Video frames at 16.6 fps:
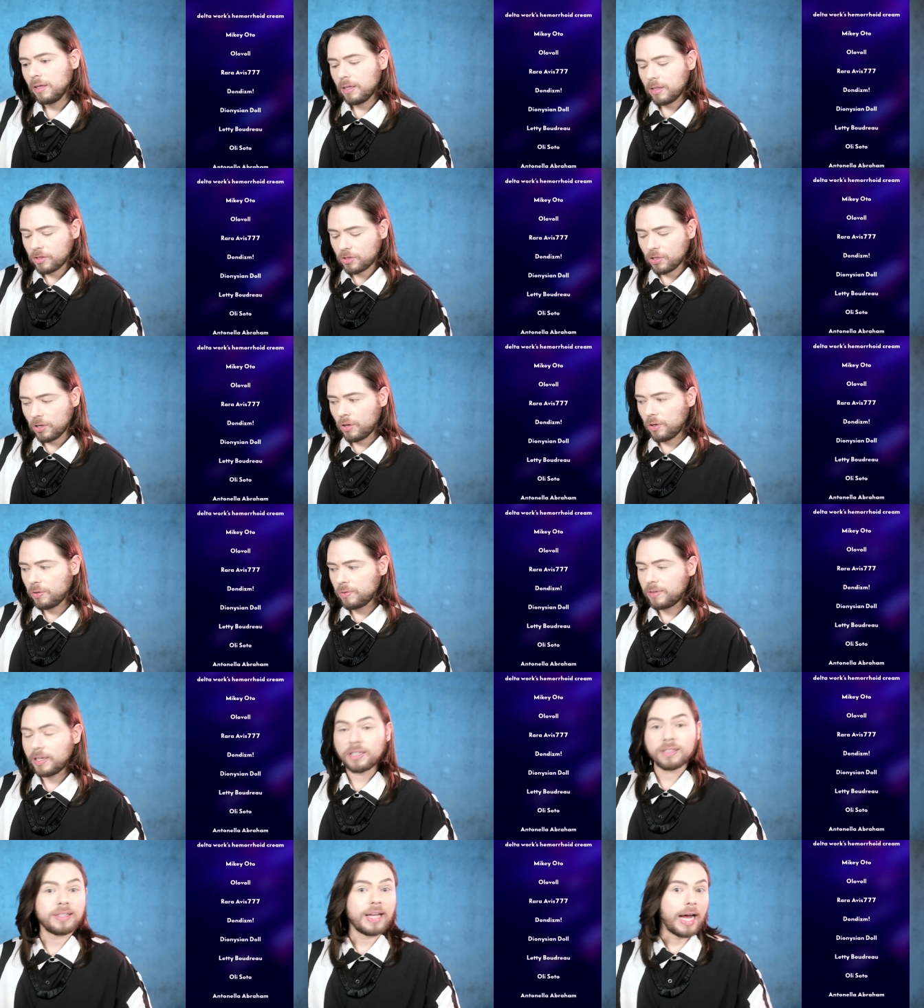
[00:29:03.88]
So
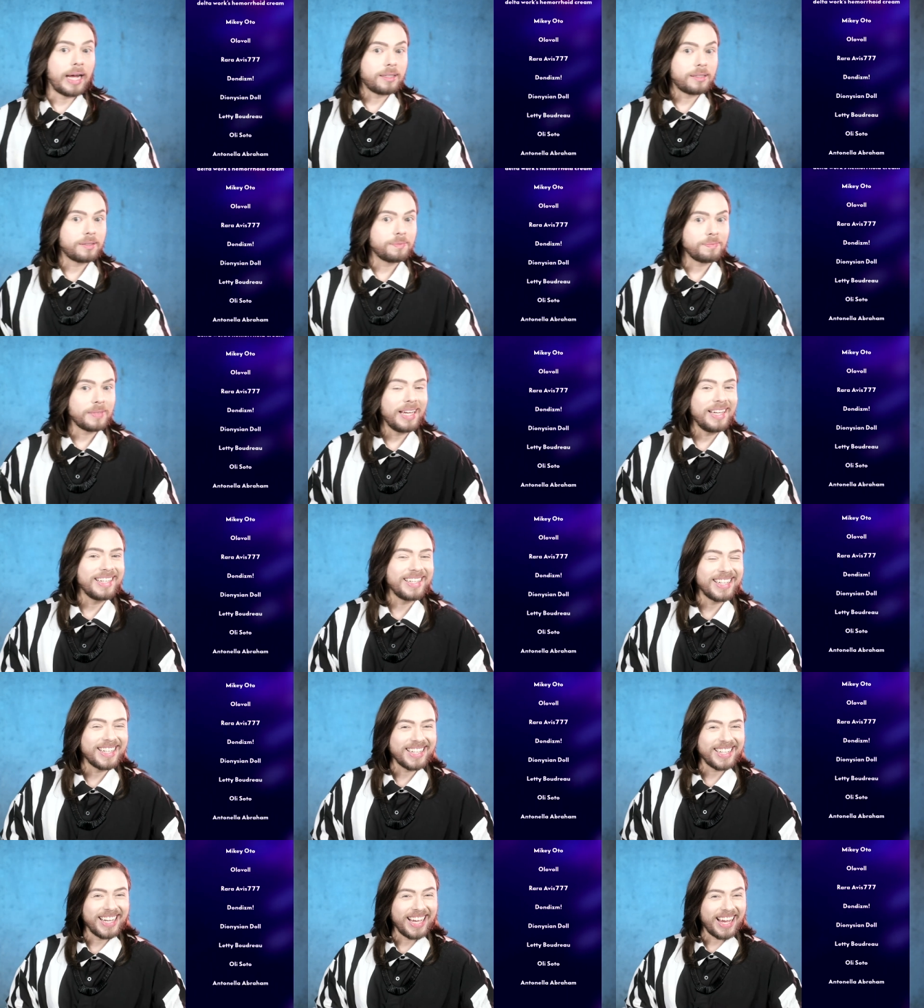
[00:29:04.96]
there's that
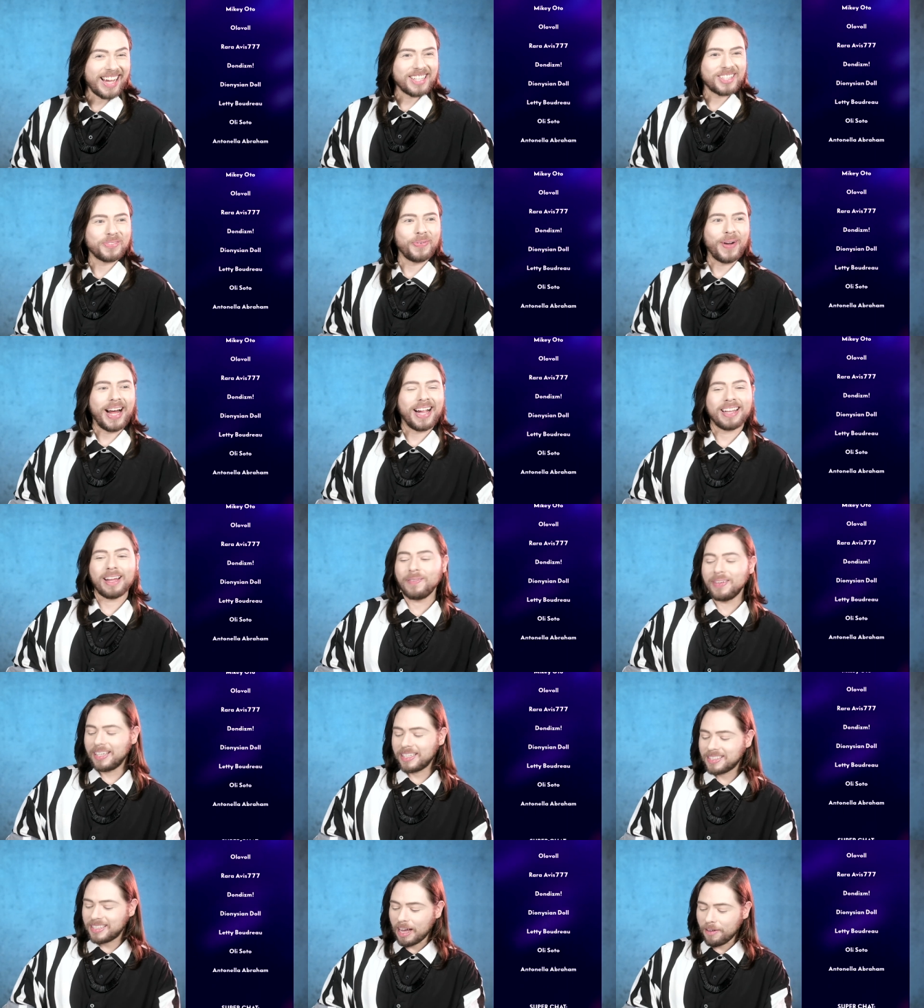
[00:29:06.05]
as well. I mean,
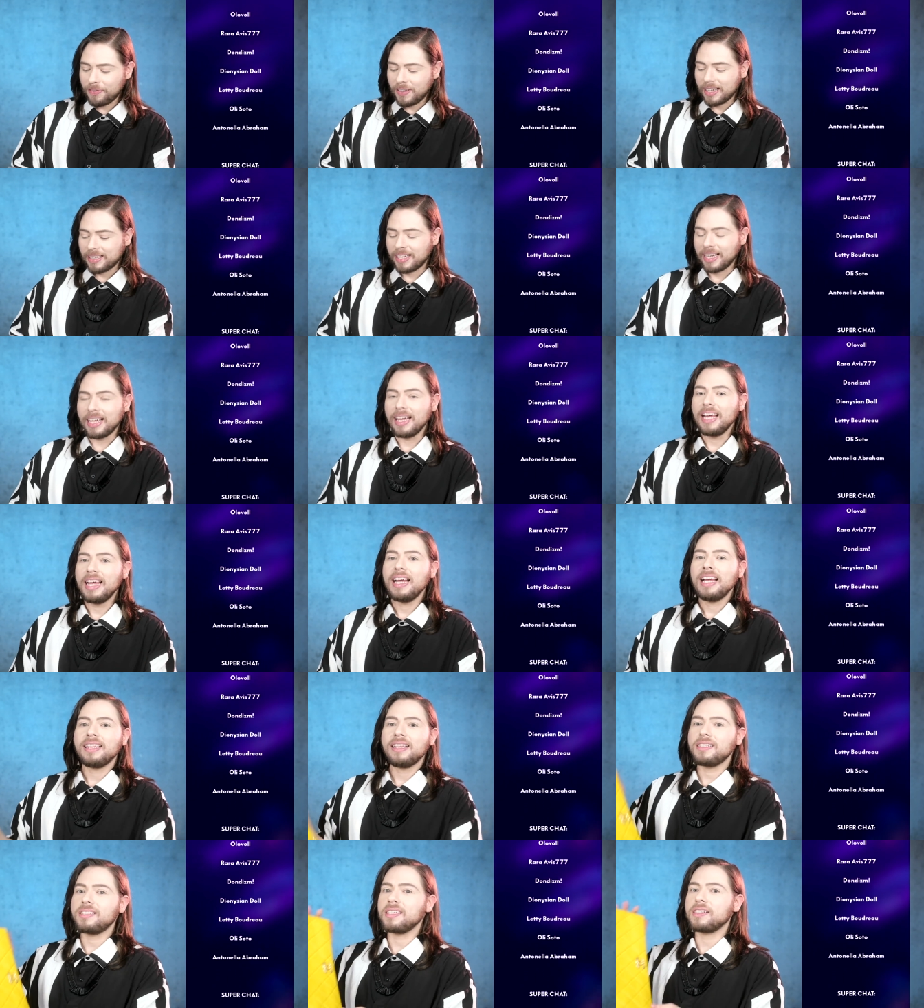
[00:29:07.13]
there's definitely,
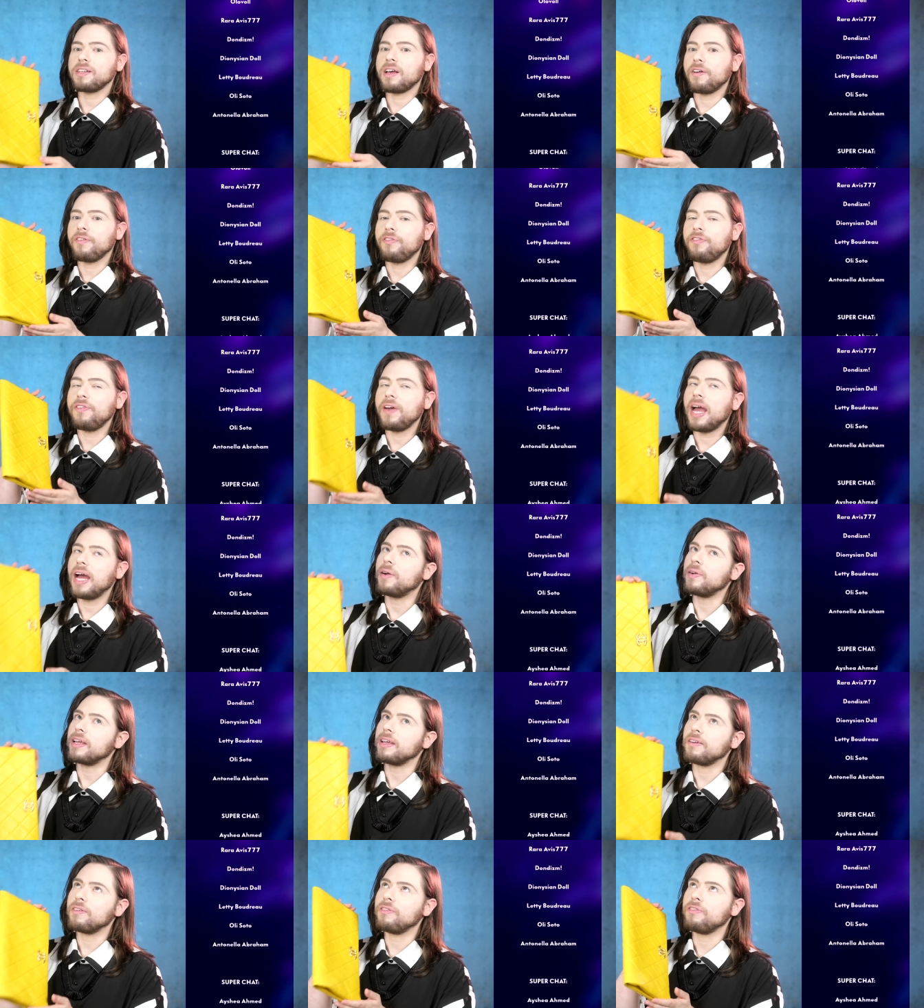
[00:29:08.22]
this is
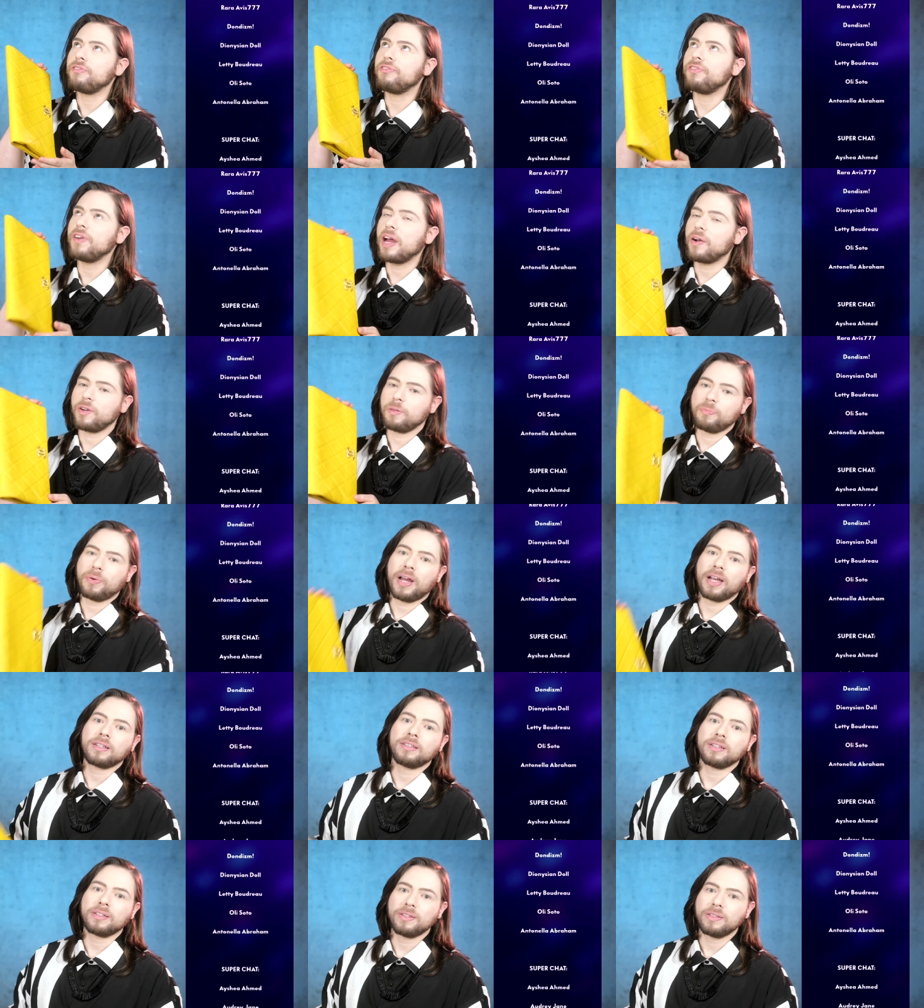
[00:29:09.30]
very, very
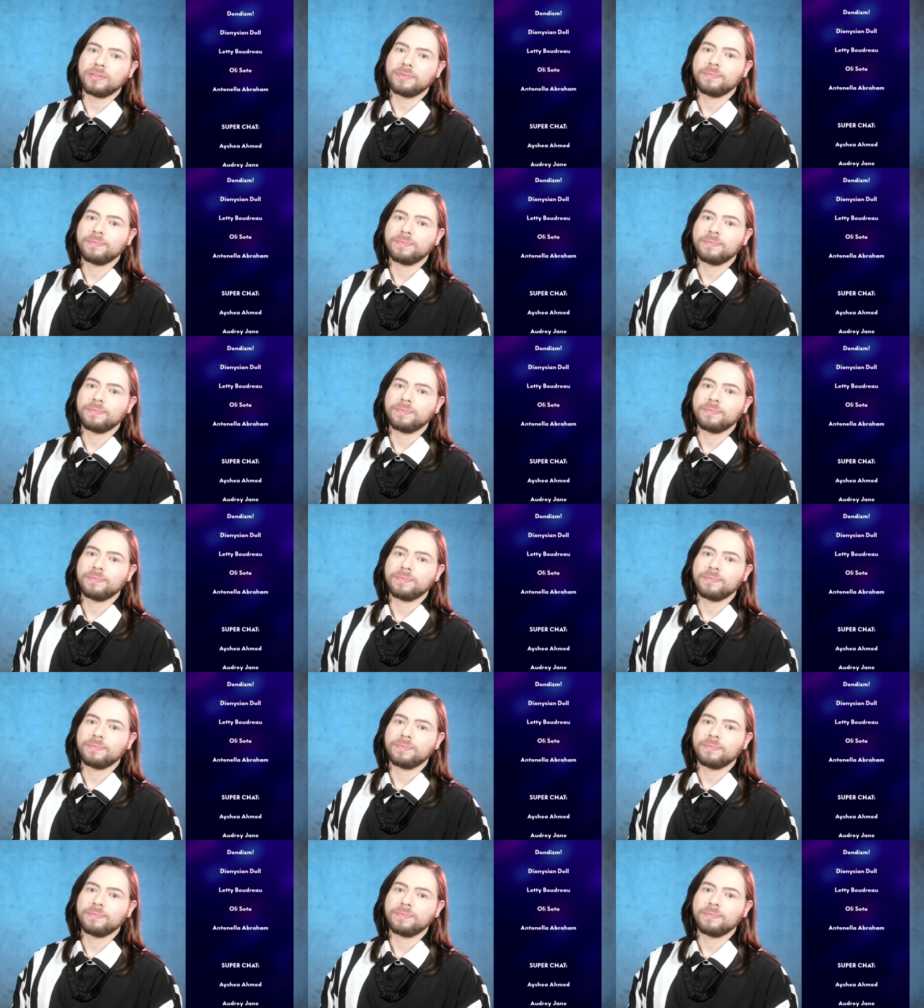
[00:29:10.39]
practical.